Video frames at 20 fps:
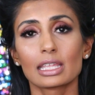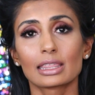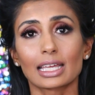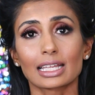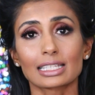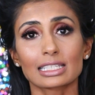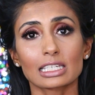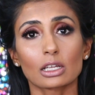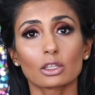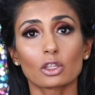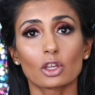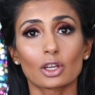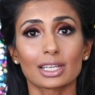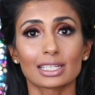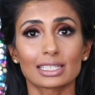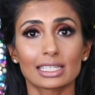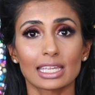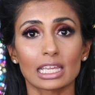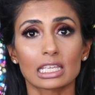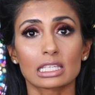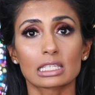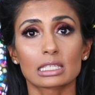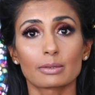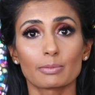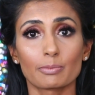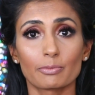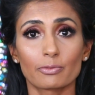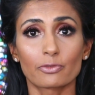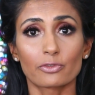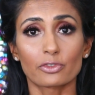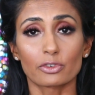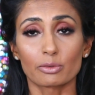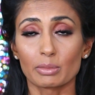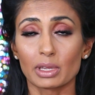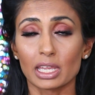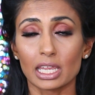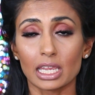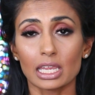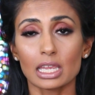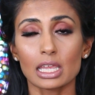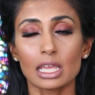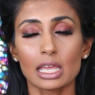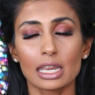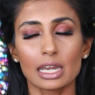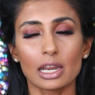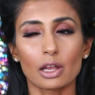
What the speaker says: That's how long it takes for me.